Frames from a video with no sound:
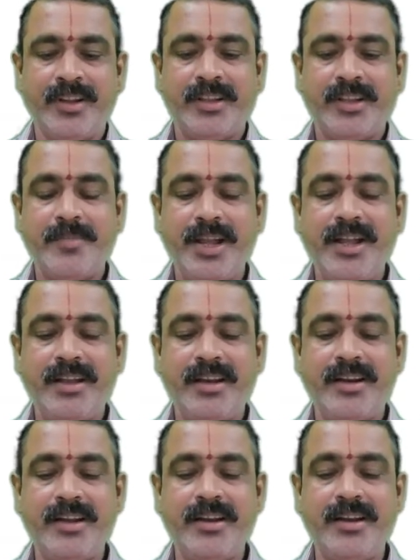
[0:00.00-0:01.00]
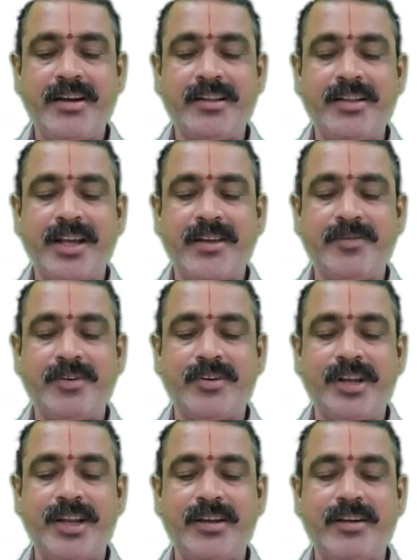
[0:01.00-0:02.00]
The banker cannot
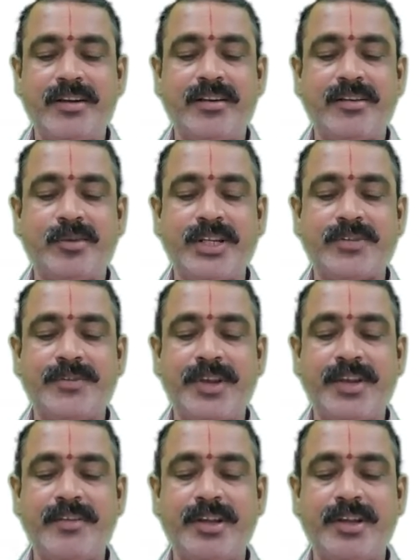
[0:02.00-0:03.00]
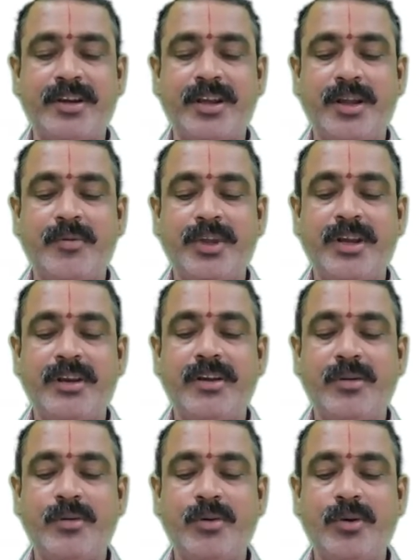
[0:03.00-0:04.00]
therefore take to his favor
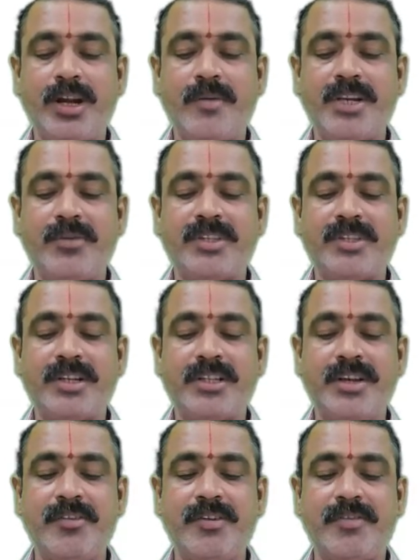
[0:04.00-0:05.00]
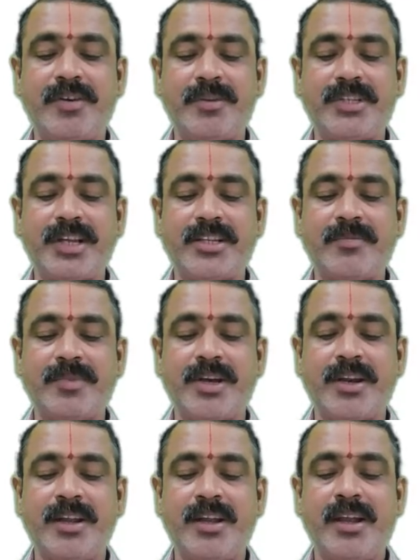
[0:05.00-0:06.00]
when no comment was received from his
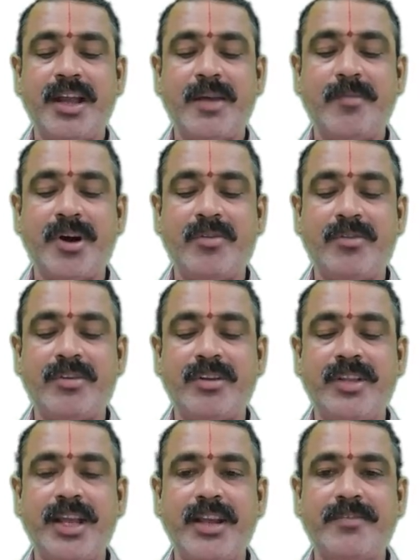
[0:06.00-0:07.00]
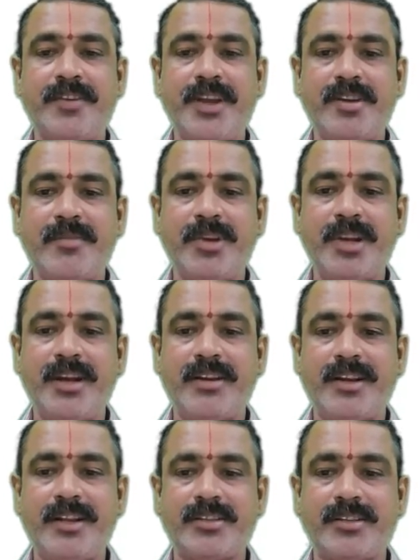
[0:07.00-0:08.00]
customer about the unfavorable
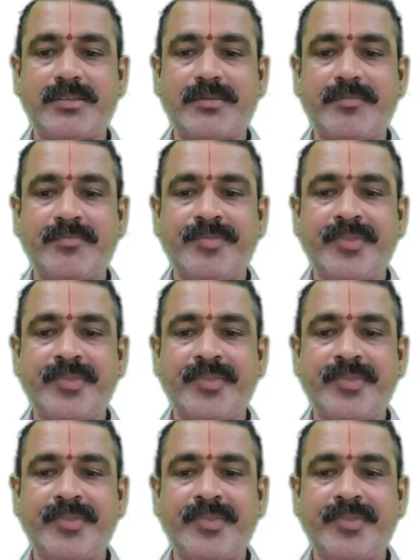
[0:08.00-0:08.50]
entries.